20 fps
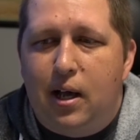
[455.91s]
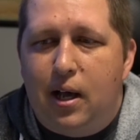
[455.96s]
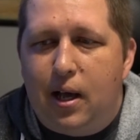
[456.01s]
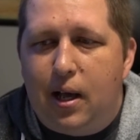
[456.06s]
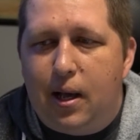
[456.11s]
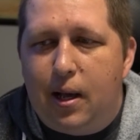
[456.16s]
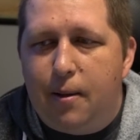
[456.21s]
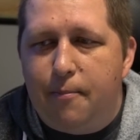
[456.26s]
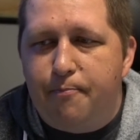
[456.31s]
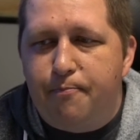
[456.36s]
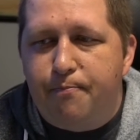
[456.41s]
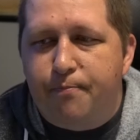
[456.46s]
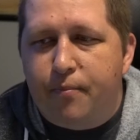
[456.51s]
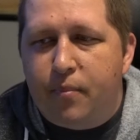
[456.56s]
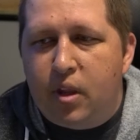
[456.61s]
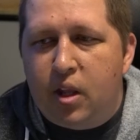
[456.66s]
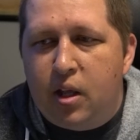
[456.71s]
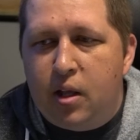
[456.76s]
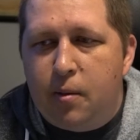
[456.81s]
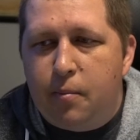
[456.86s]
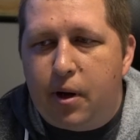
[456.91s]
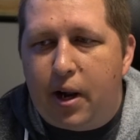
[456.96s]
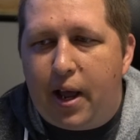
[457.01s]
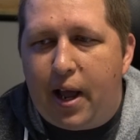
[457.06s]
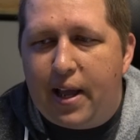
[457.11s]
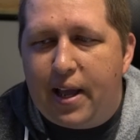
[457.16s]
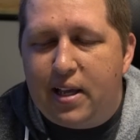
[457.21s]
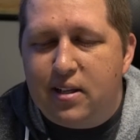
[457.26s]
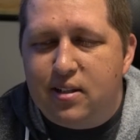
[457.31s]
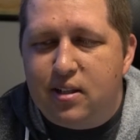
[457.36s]
But
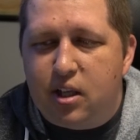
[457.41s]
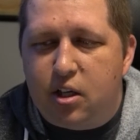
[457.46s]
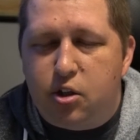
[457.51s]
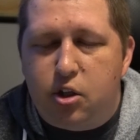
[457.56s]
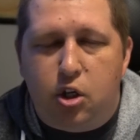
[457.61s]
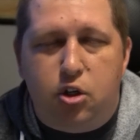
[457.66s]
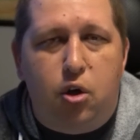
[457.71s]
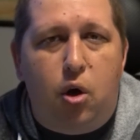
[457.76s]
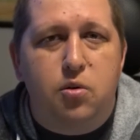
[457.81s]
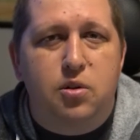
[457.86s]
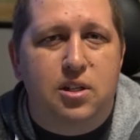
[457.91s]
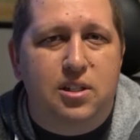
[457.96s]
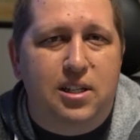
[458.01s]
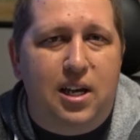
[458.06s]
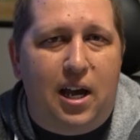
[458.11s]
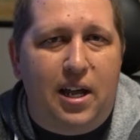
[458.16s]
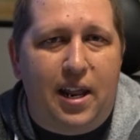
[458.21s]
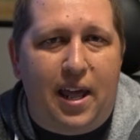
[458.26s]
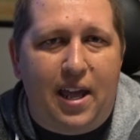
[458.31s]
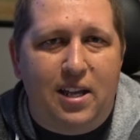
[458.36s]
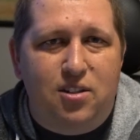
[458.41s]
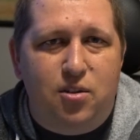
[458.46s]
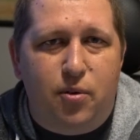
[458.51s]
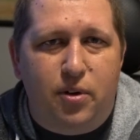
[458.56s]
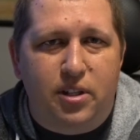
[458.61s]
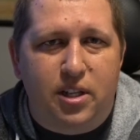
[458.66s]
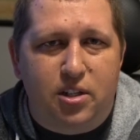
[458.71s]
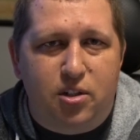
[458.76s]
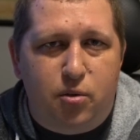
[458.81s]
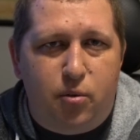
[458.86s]
I guess the closest guy to
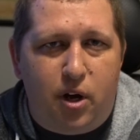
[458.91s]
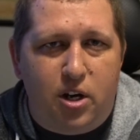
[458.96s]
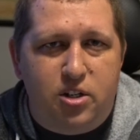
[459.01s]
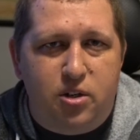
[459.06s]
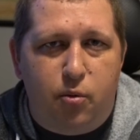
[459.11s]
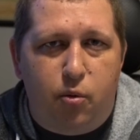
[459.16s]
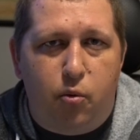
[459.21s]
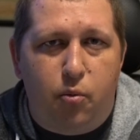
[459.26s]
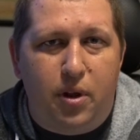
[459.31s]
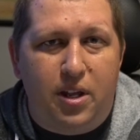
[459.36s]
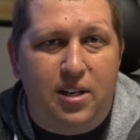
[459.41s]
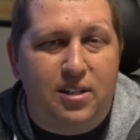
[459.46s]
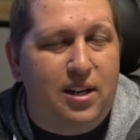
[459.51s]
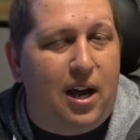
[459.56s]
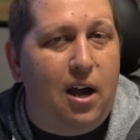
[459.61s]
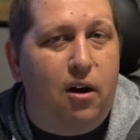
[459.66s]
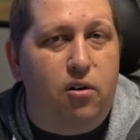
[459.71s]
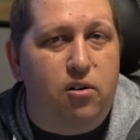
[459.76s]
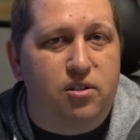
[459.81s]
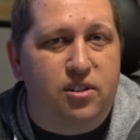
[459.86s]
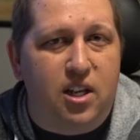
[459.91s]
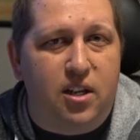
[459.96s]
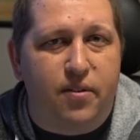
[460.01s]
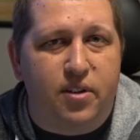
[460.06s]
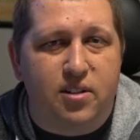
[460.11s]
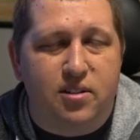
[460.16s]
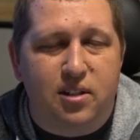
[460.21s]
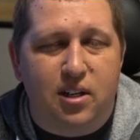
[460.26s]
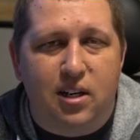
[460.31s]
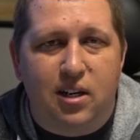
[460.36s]
answering this question would be Tyler
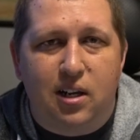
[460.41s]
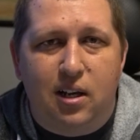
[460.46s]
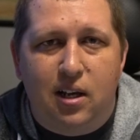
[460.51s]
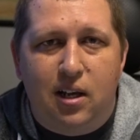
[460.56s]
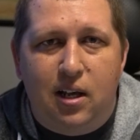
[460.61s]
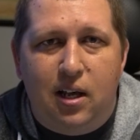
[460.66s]
Stephenson.